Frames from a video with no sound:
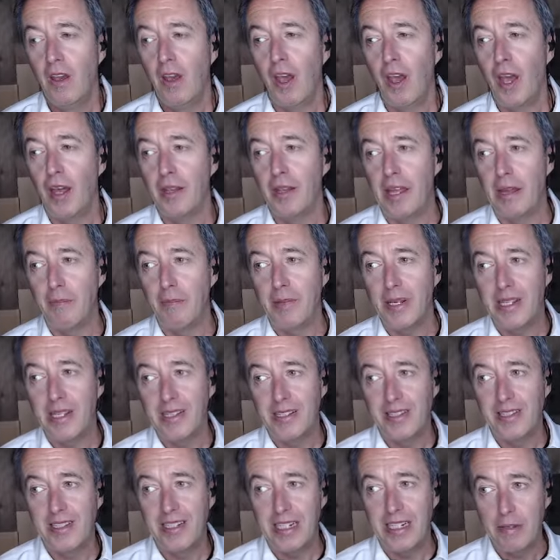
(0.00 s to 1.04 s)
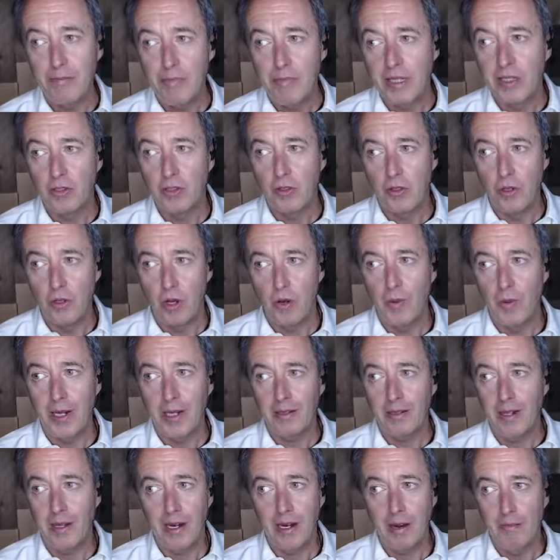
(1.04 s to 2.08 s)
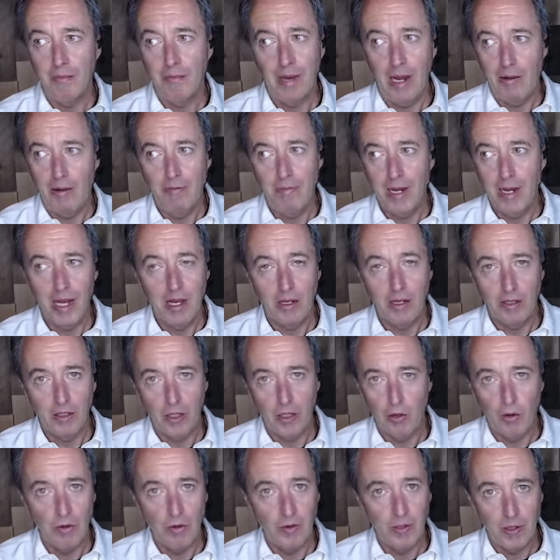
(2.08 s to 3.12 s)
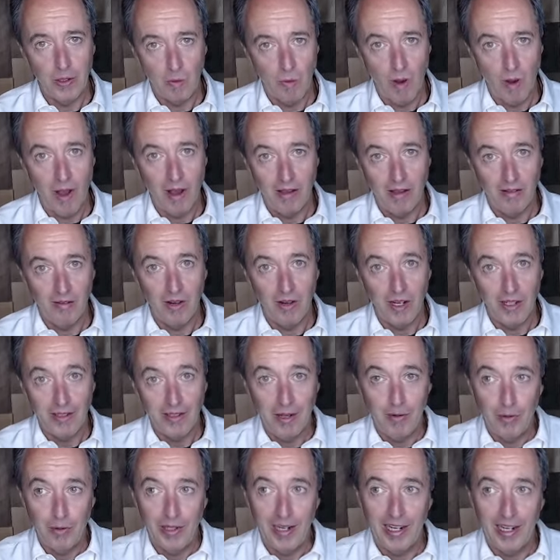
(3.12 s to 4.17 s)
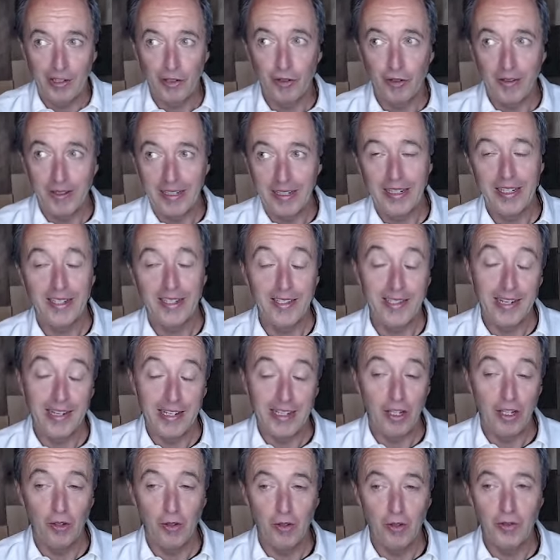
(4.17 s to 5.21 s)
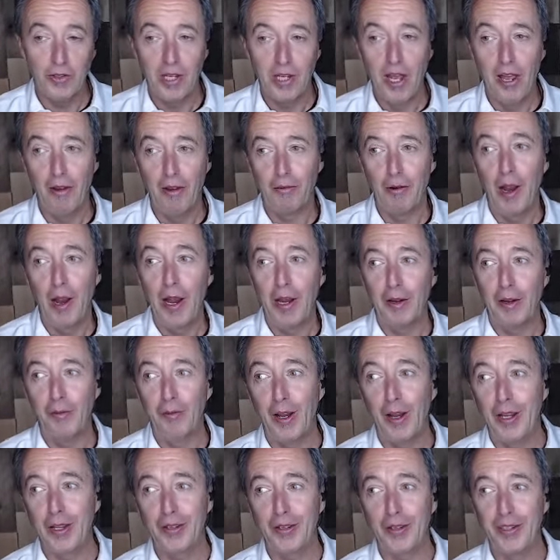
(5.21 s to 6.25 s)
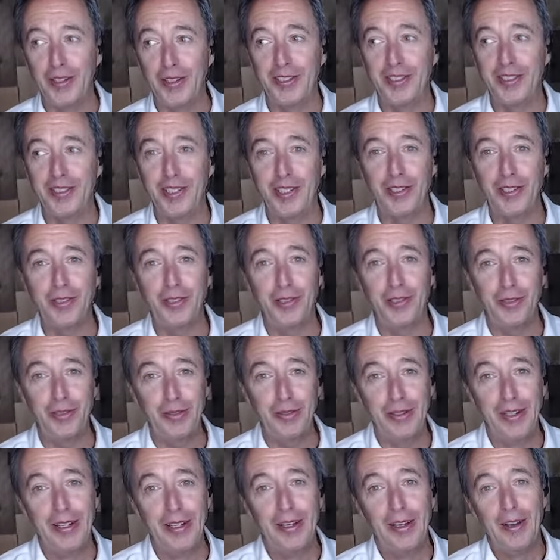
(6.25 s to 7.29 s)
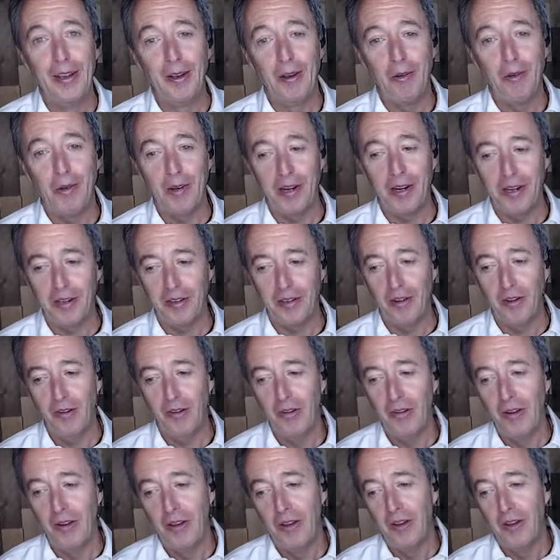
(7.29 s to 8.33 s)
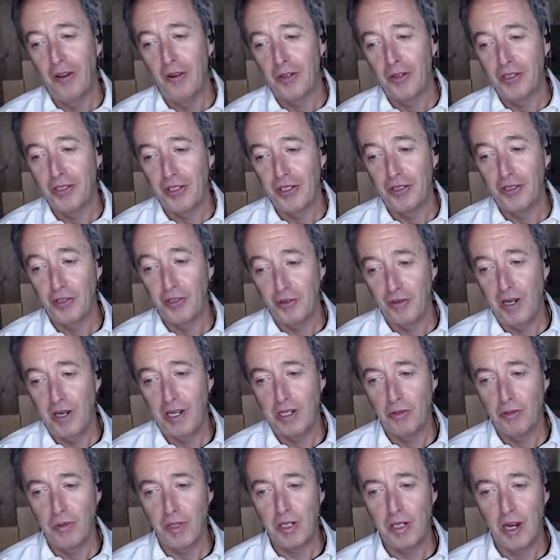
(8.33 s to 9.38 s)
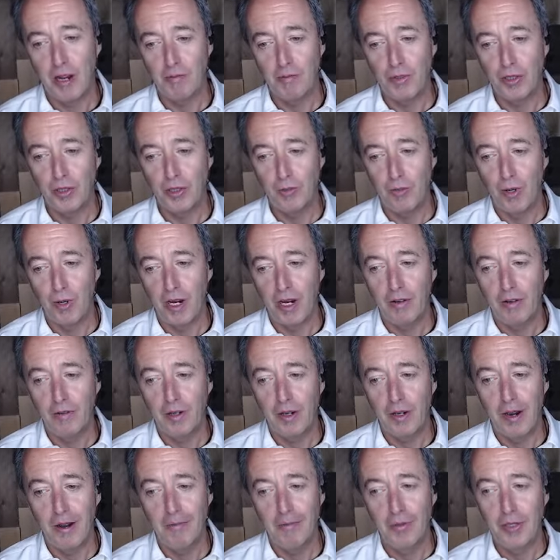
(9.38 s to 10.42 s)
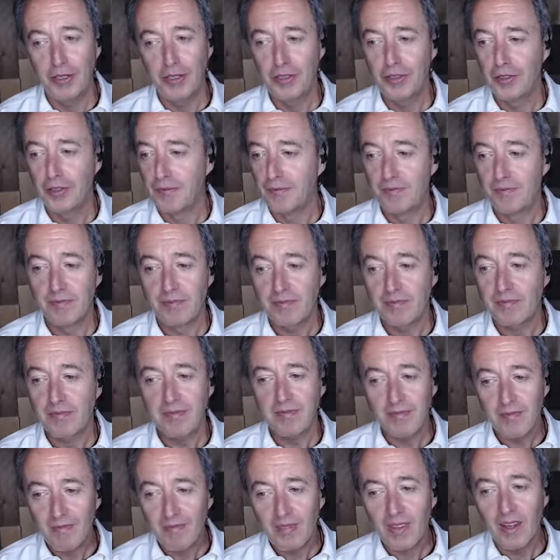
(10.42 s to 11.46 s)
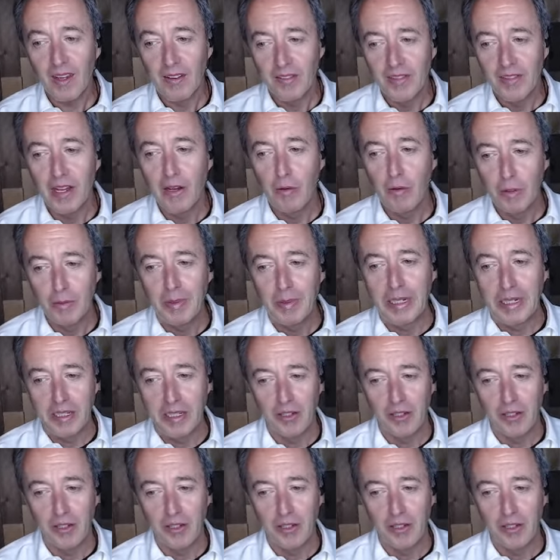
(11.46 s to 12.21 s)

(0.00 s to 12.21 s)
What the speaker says: And that peace deepens knowing that I'm not the only one, right? That would actually lead to guilt, right? If I couldn't teach you what I know or teach you how to accomplish what I've accomplished, that would be